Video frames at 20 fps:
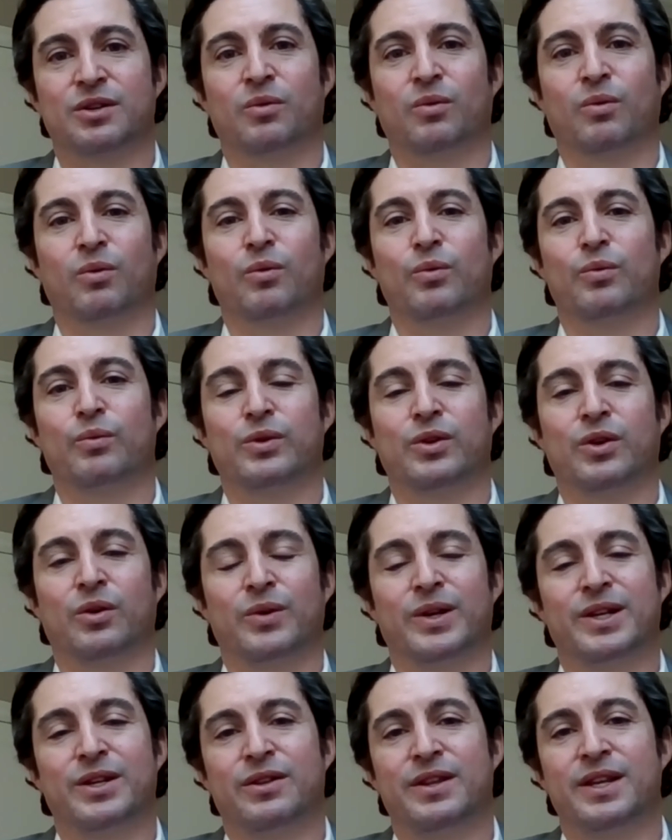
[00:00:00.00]
You
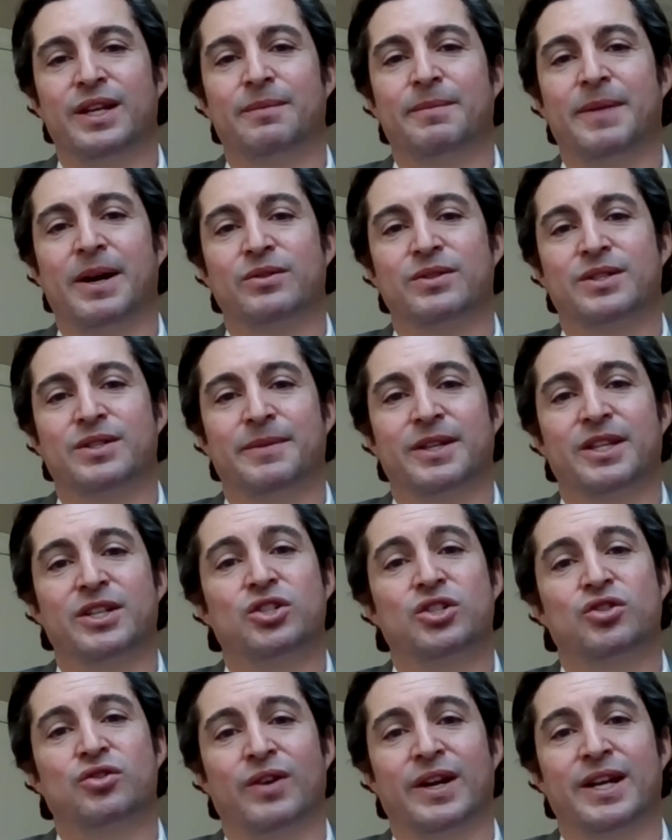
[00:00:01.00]
know, when you think about some of the
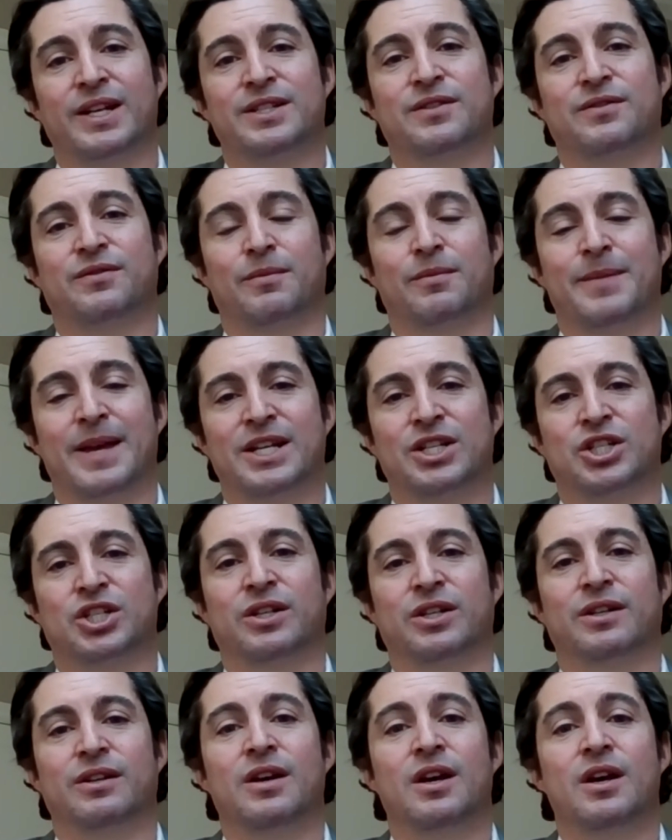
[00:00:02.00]

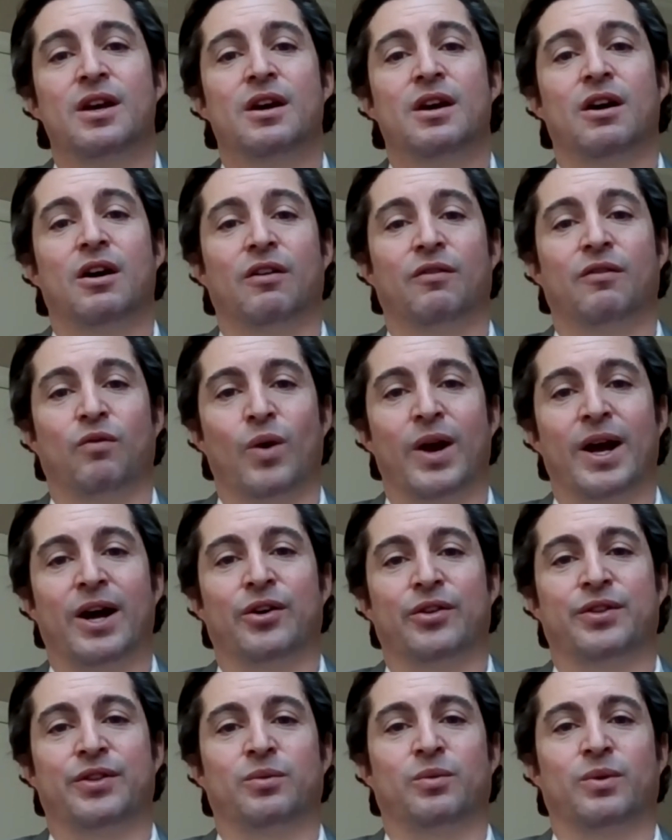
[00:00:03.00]
transformation of
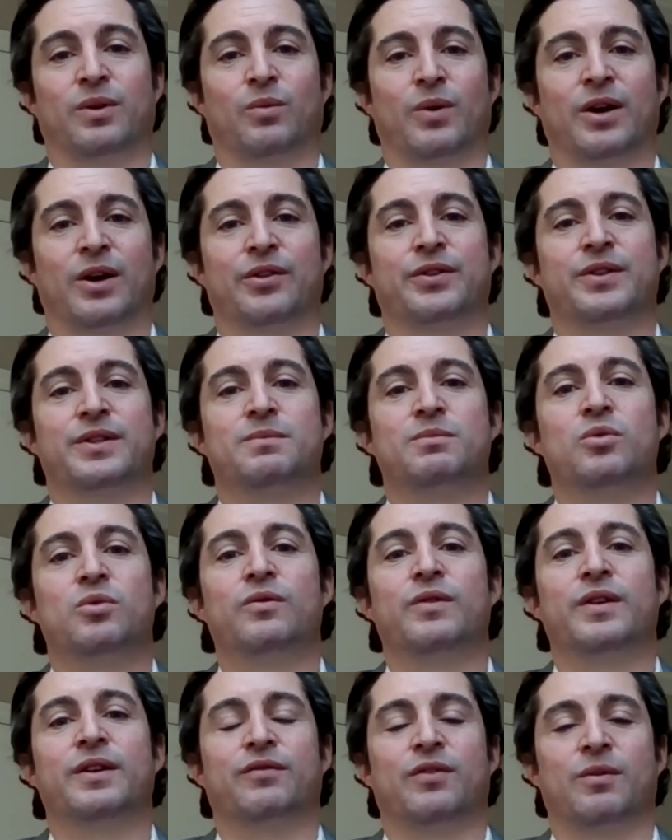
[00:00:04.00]
wealth and where wealth is
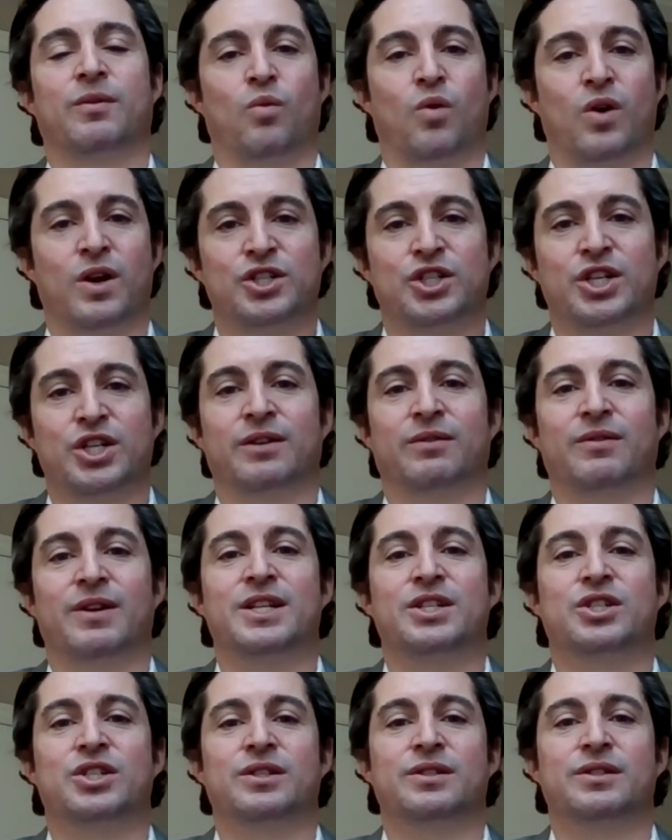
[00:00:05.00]
moving from one
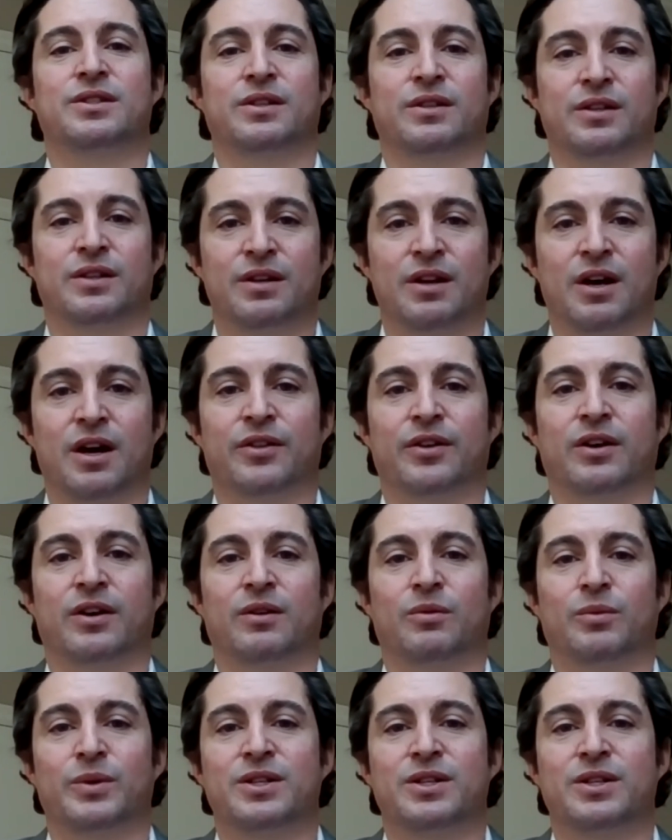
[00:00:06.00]
generation to another,